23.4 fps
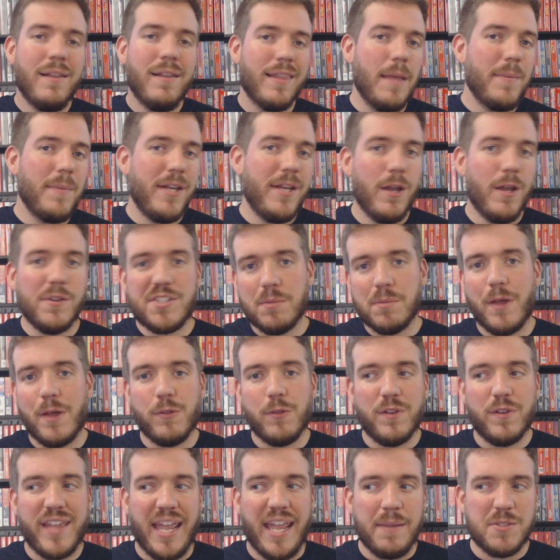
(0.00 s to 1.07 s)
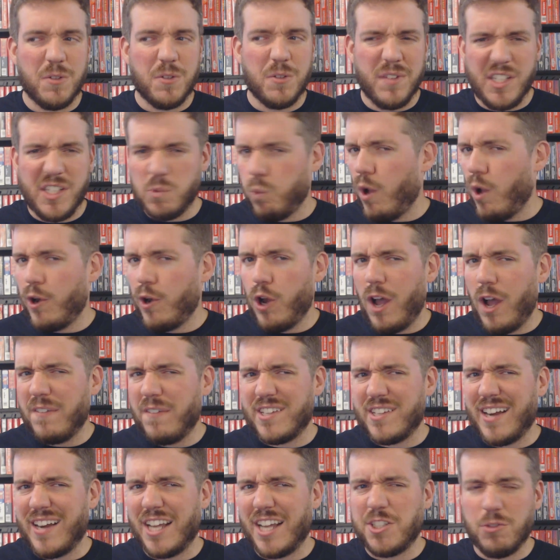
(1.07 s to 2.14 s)
Let me know some other games for these
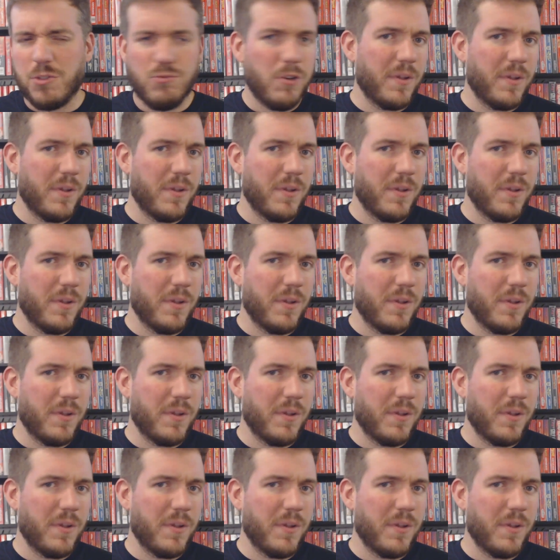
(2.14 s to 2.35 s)
one-offs that I should